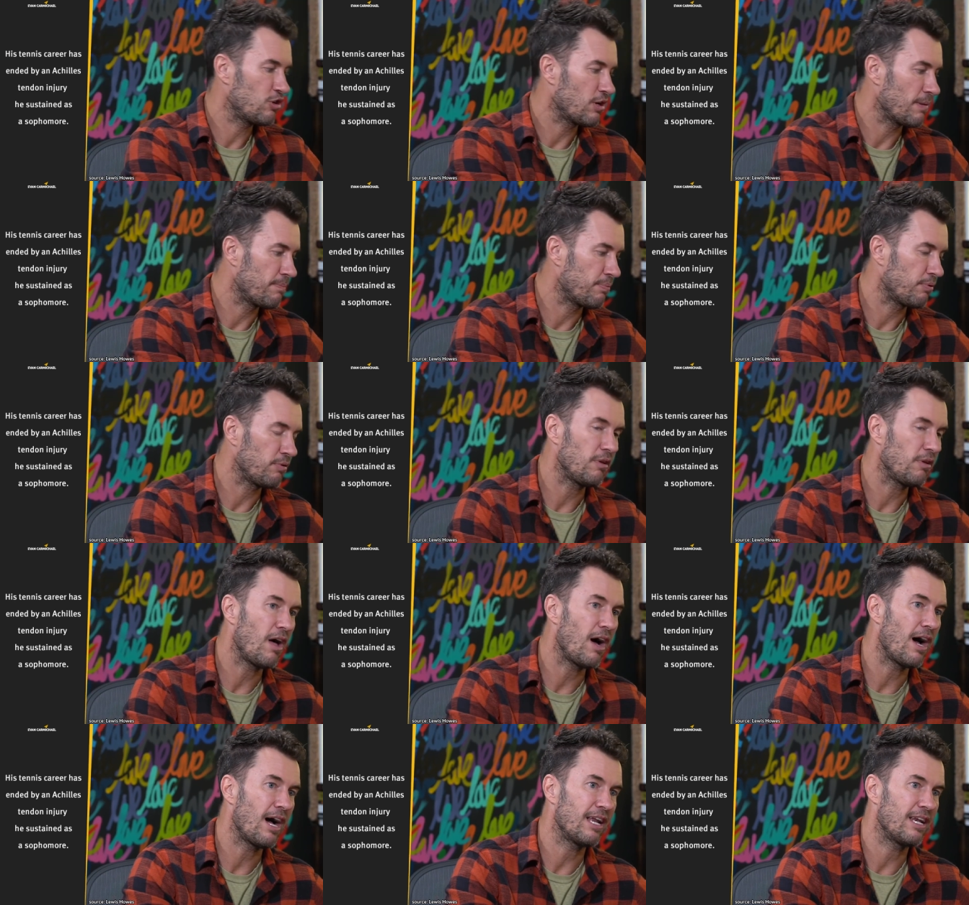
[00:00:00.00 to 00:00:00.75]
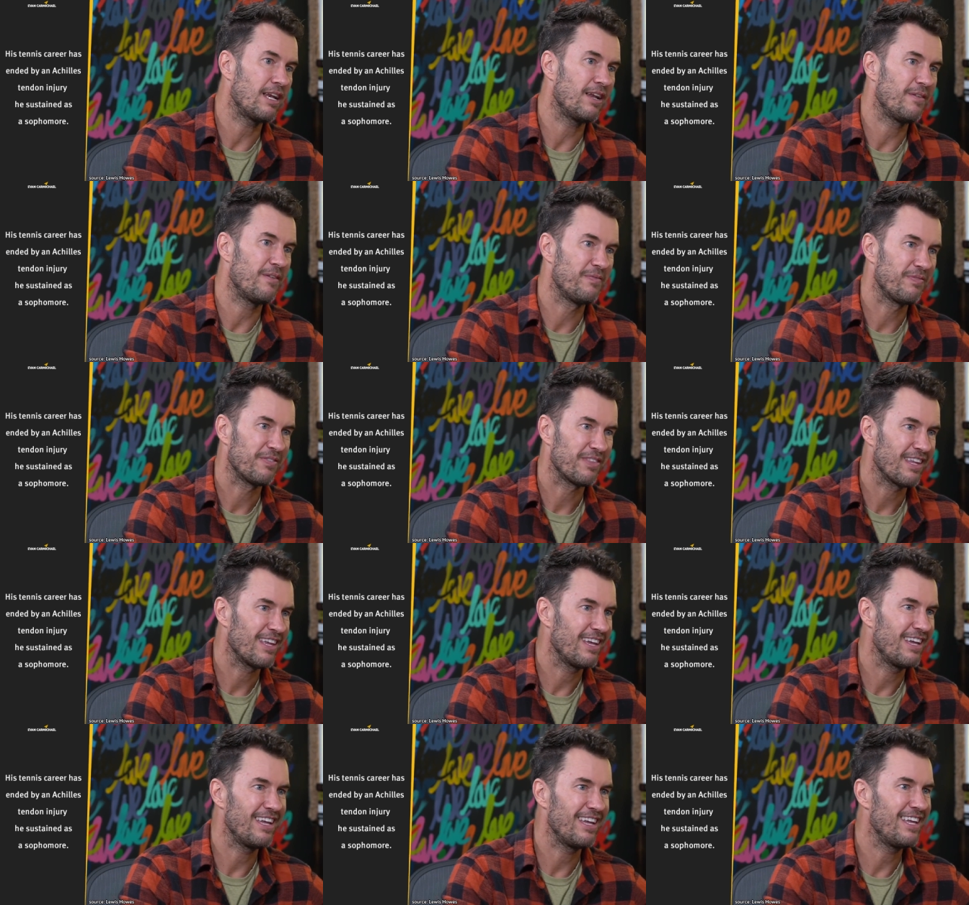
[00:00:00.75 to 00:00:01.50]
you can plot. It's probably
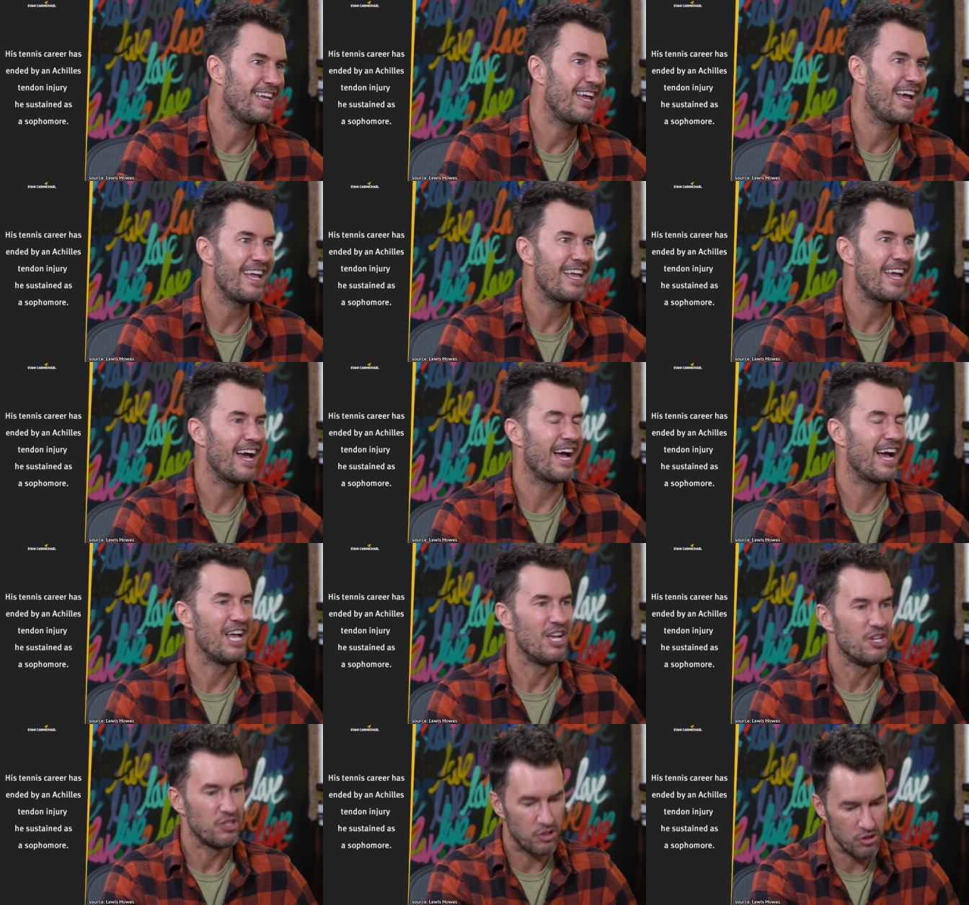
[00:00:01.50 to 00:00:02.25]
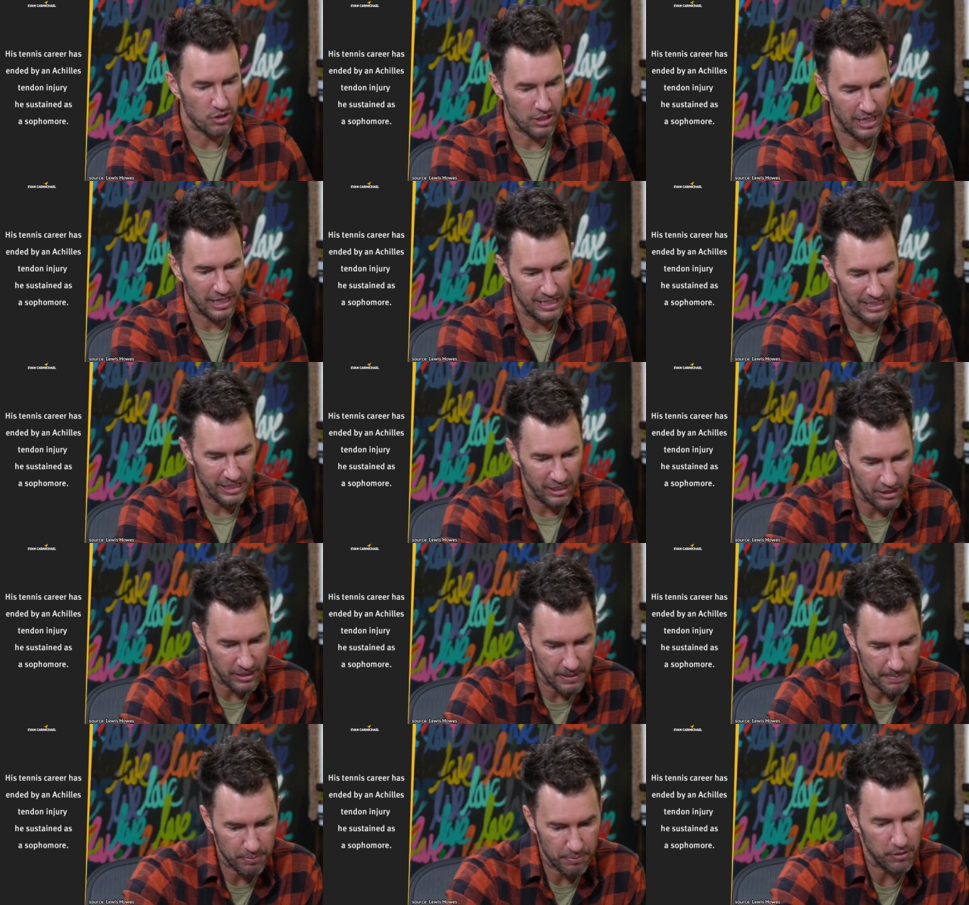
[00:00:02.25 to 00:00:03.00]
Twitter. yeah, yeah. Like, right? So you can
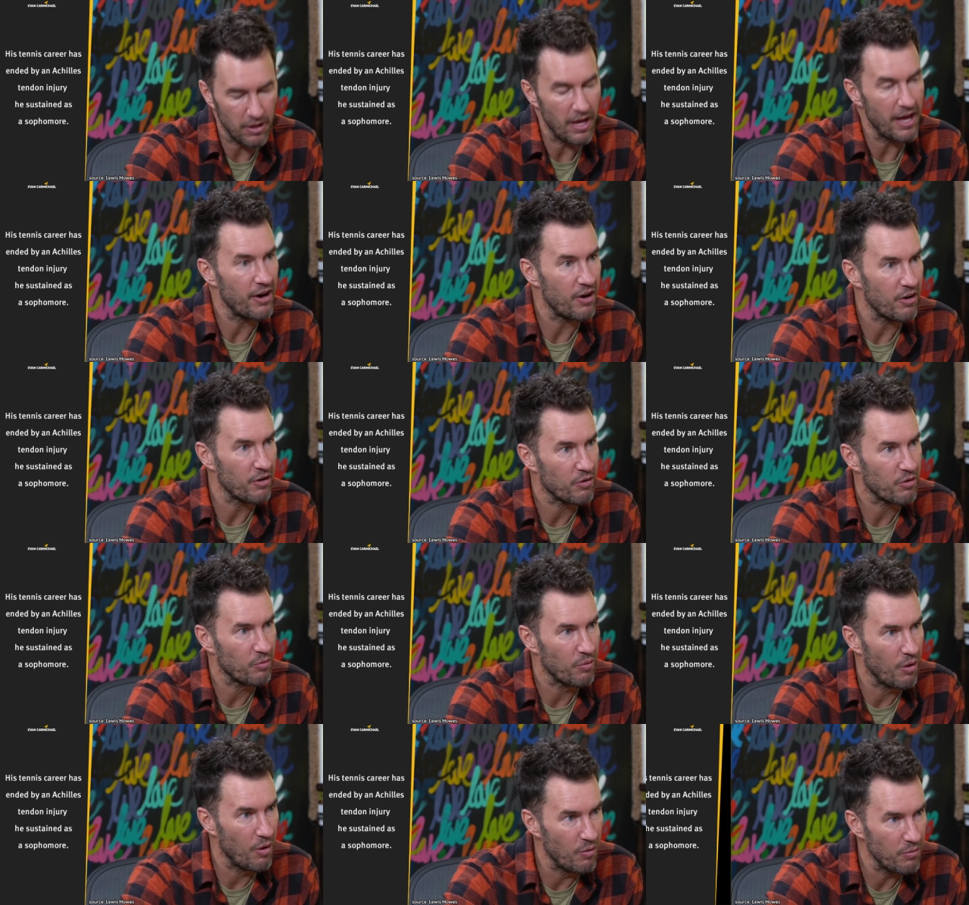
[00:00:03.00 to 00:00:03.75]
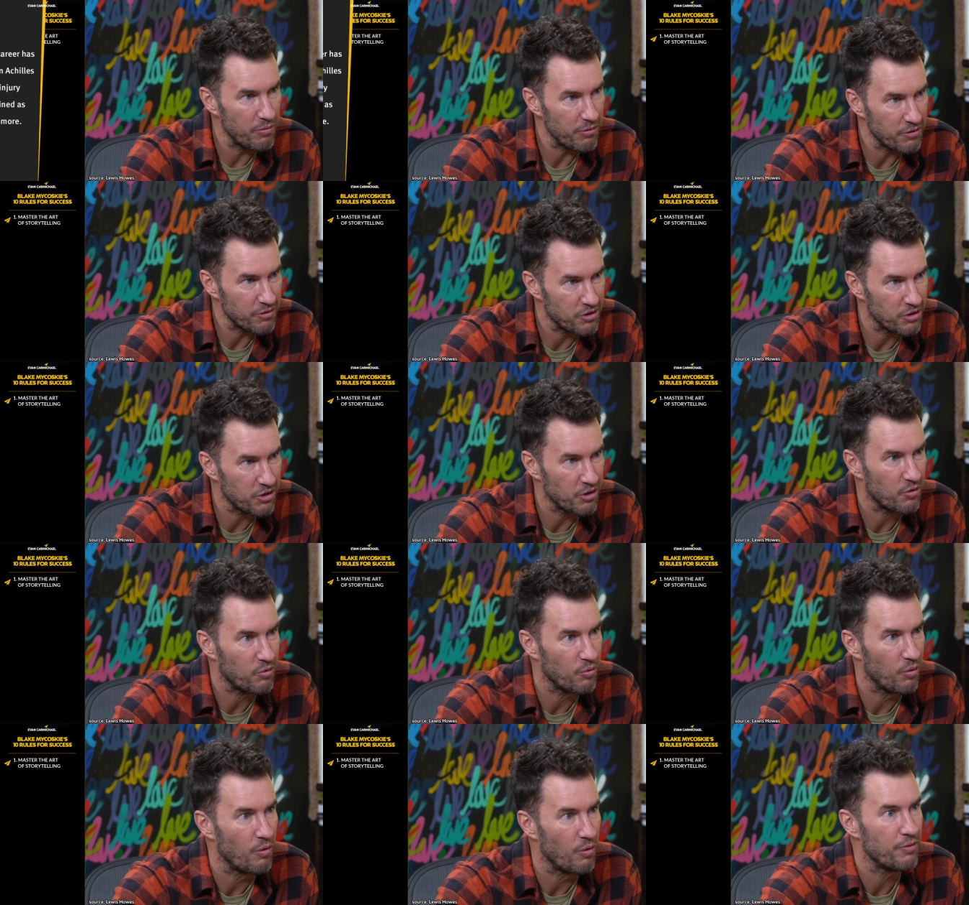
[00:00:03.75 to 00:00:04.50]
literally plot our growth to the
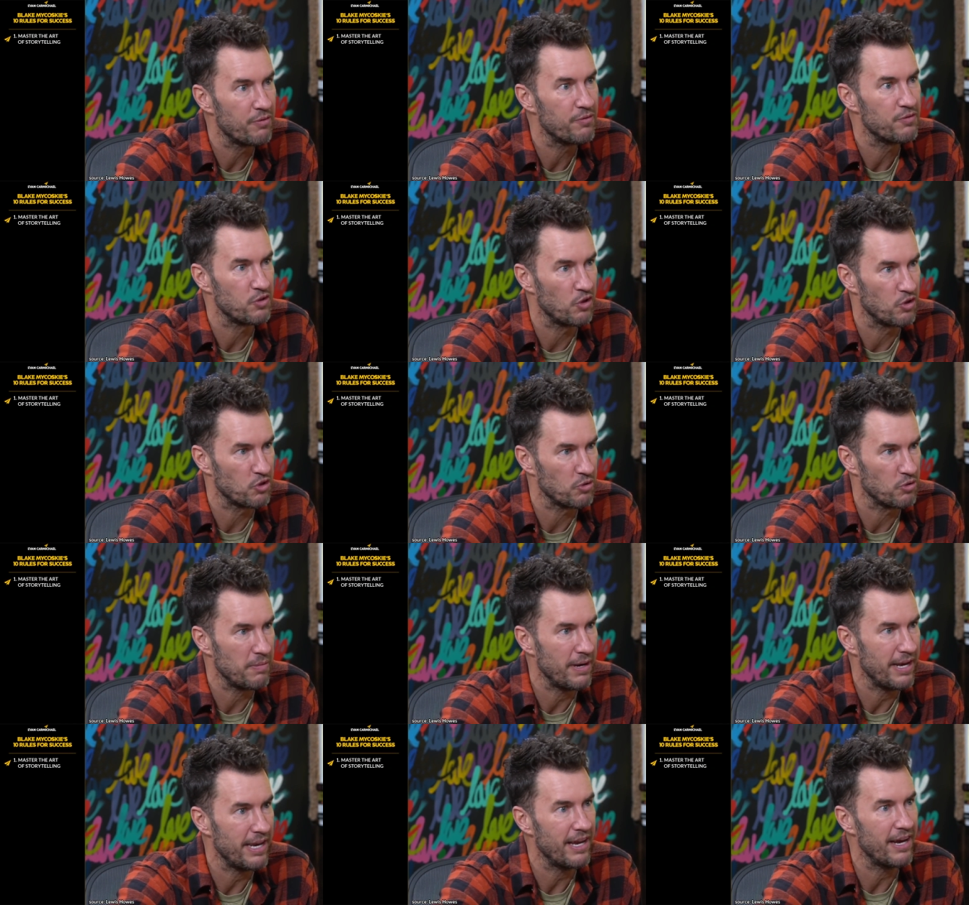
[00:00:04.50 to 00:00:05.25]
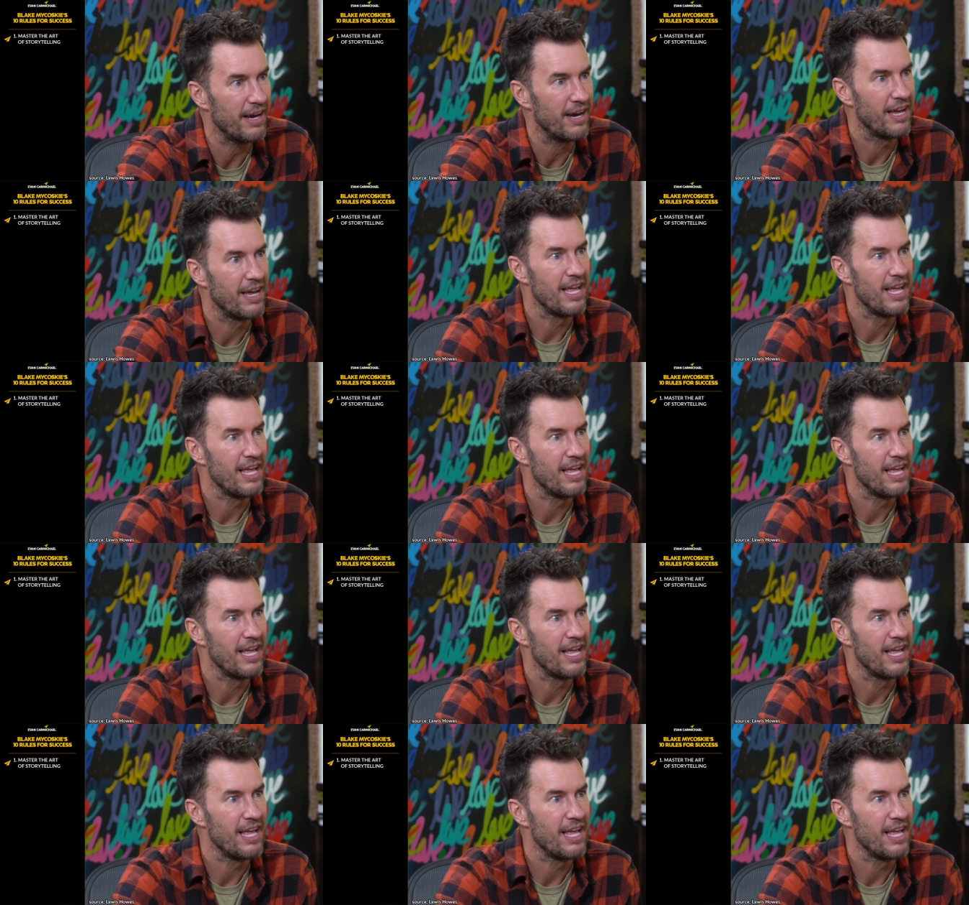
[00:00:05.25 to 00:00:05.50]
growth of social media.